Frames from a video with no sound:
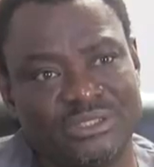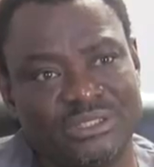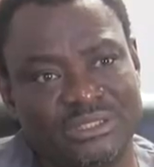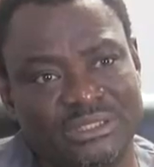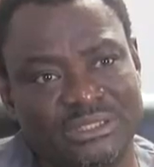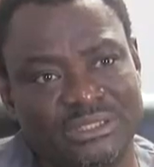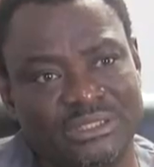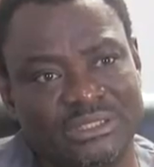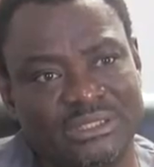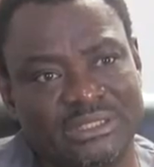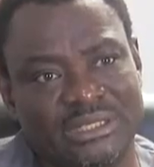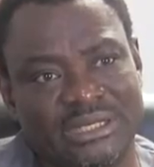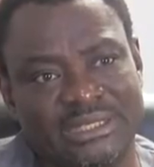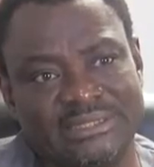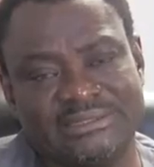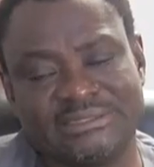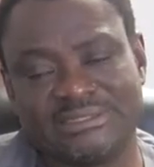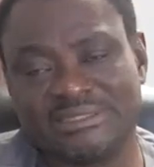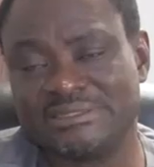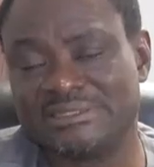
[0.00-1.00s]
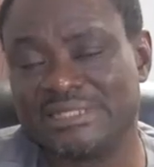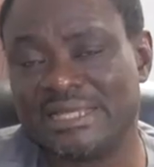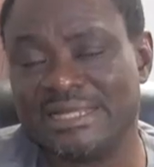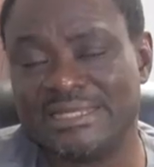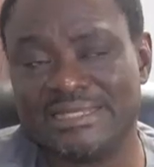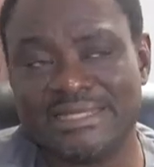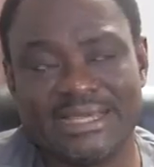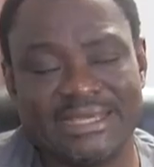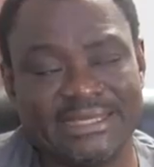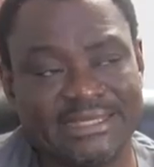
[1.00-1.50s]
I sent
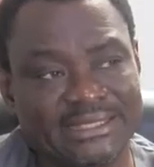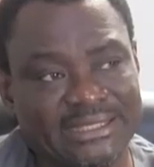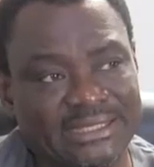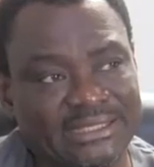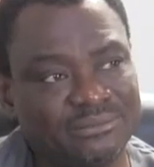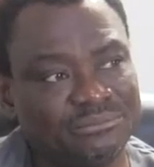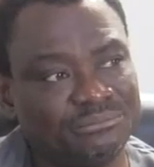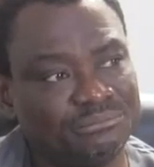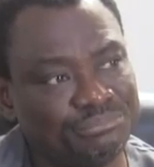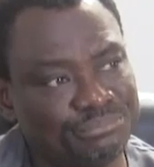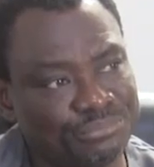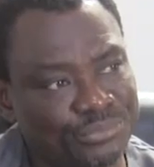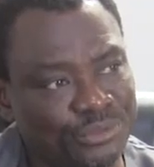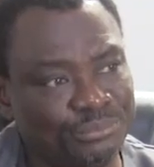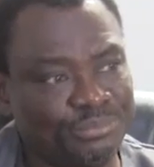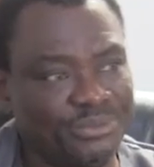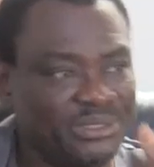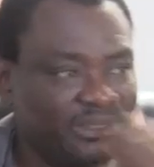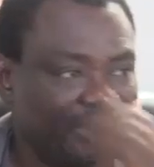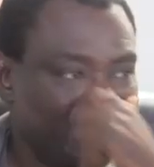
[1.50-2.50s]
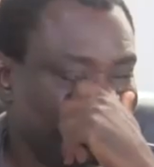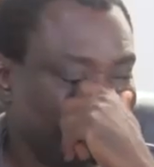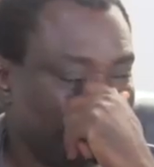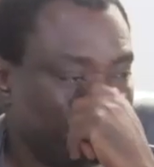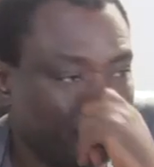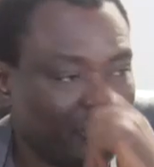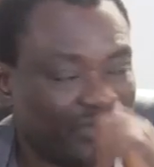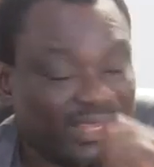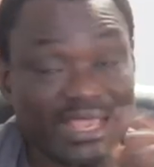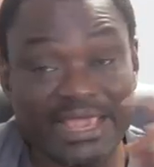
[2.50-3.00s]
earlier again promptly
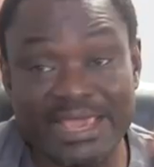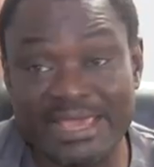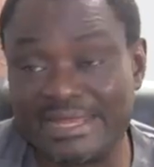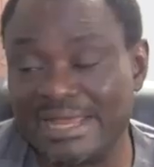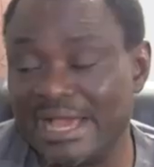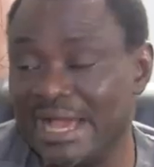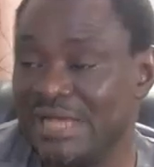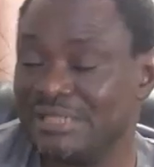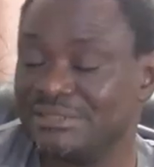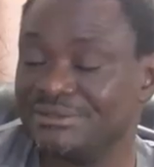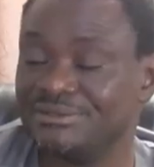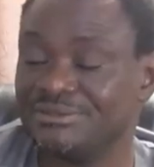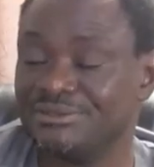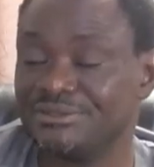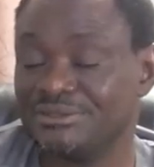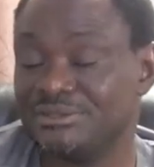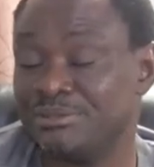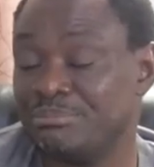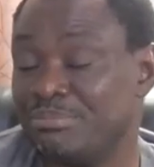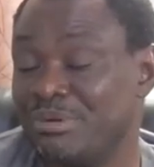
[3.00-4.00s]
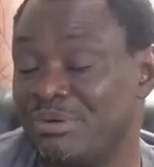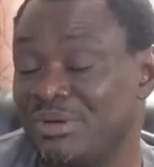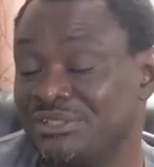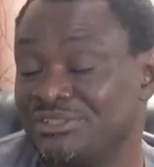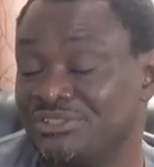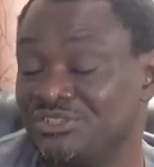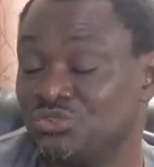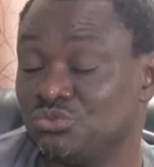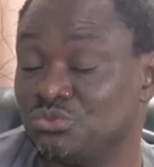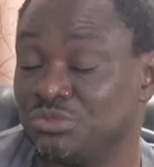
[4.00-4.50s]
enhanced the power
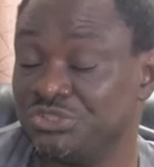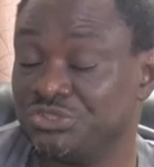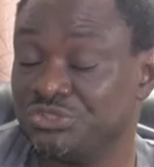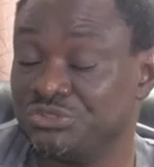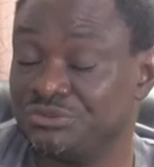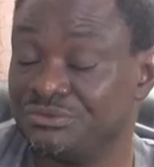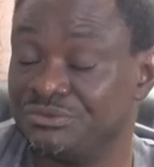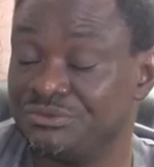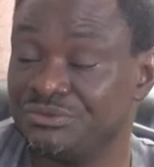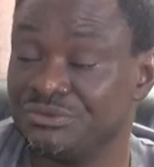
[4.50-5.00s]
situation